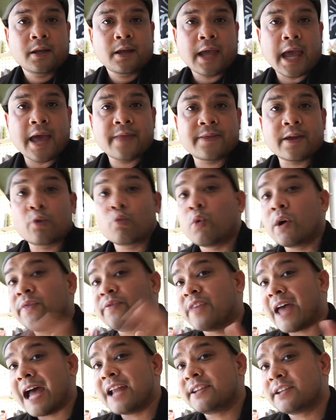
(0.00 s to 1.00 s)
And then
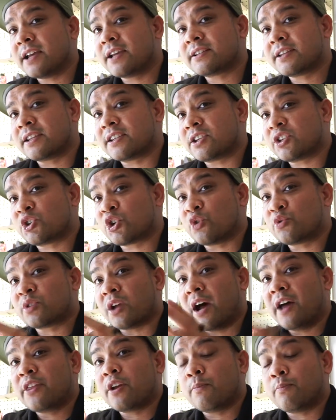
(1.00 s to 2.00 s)
what that does is it shows
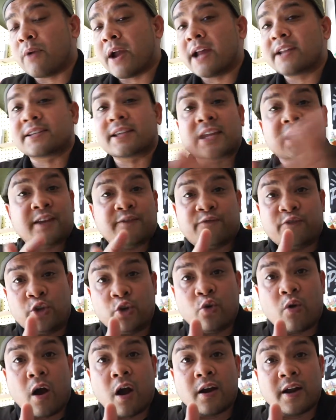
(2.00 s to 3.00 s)
other brands, like if
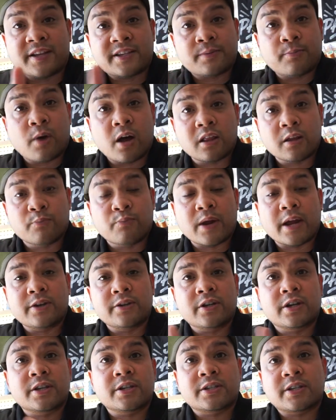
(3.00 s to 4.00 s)
you are a smaller brand,
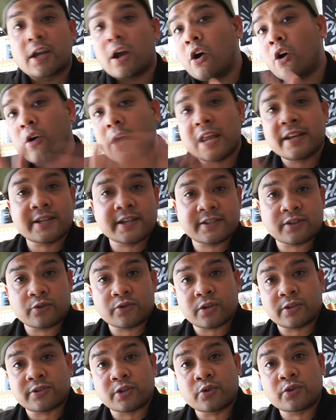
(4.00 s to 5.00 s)
you're going to say, oh,
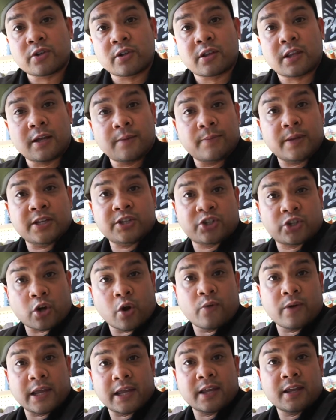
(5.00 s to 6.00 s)
Antisocial Social Club is
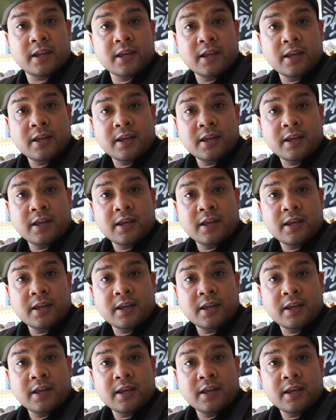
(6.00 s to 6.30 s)
showing